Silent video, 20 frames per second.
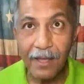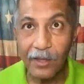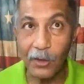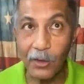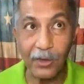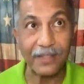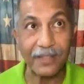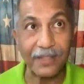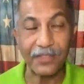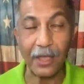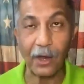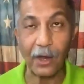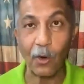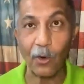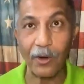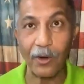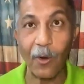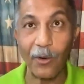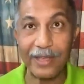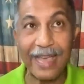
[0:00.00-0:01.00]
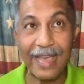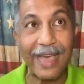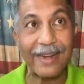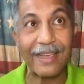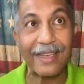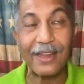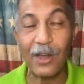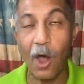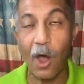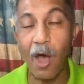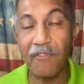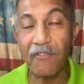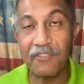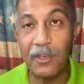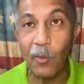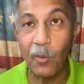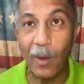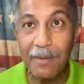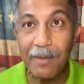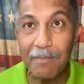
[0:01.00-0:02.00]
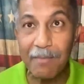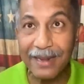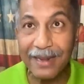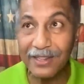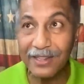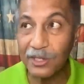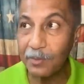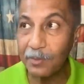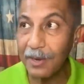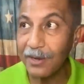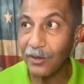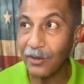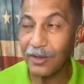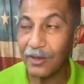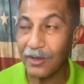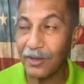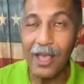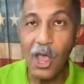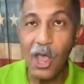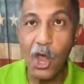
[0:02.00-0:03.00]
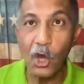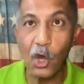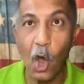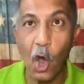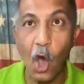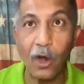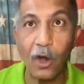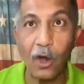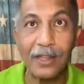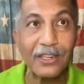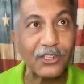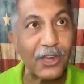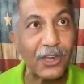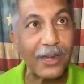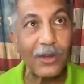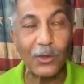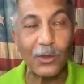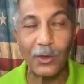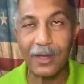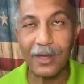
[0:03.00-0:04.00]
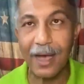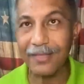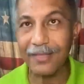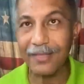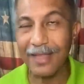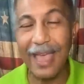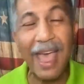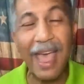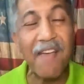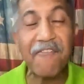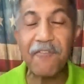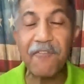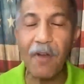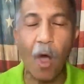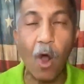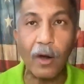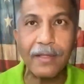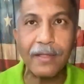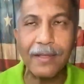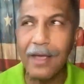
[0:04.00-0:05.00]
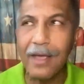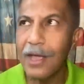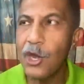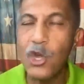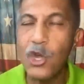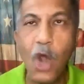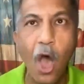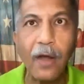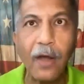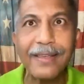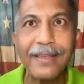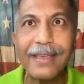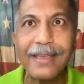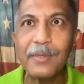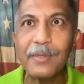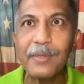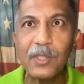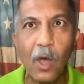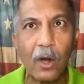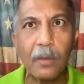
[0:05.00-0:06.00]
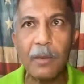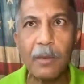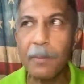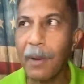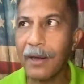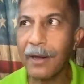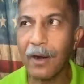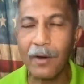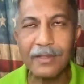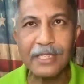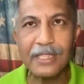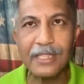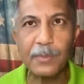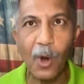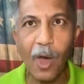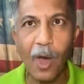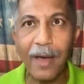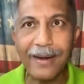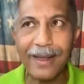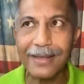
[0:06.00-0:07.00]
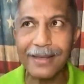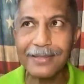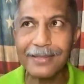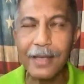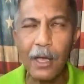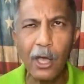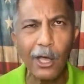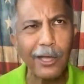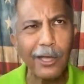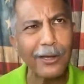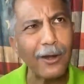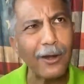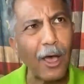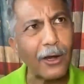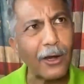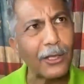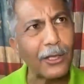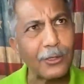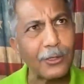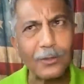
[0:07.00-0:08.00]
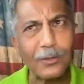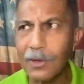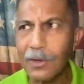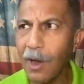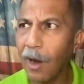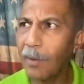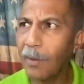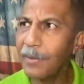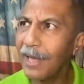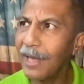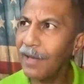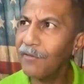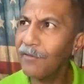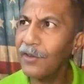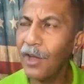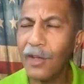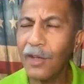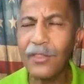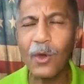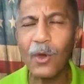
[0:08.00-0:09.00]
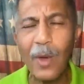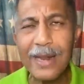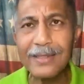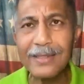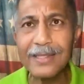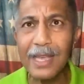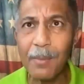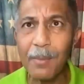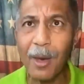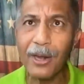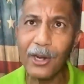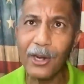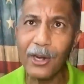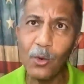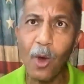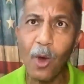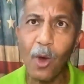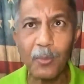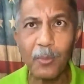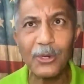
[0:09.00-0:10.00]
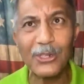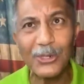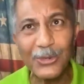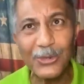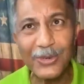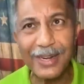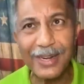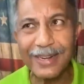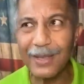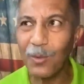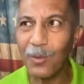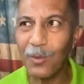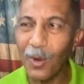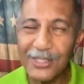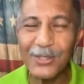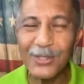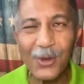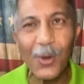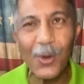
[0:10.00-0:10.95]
You got the organic coffee weight management, you got collagen, you got every all of the, keeps calling me about all these products. God, used to call me every other Wednesday about a new opportunity. What's